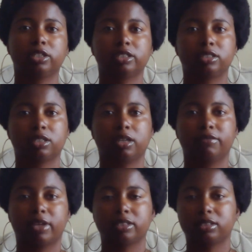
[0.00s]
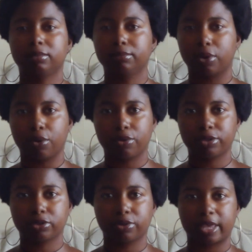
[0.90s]
good to invest in both,
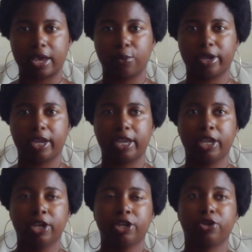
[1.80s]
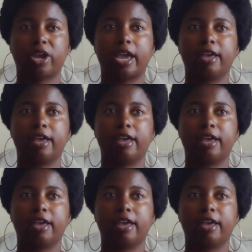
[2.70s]
so that way you're